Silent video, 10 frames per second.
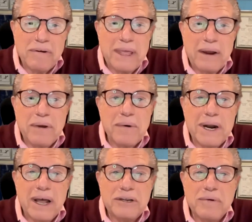From there, he
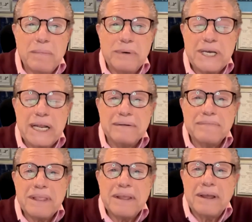went on to represent,
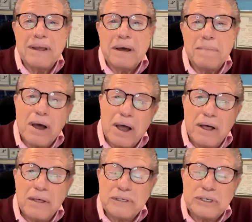among
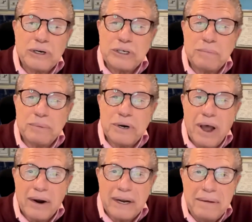others, Herschel
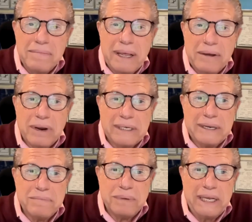Bernardi, may he
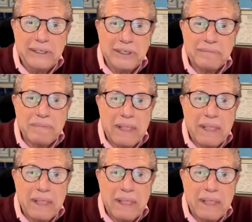rest in peace.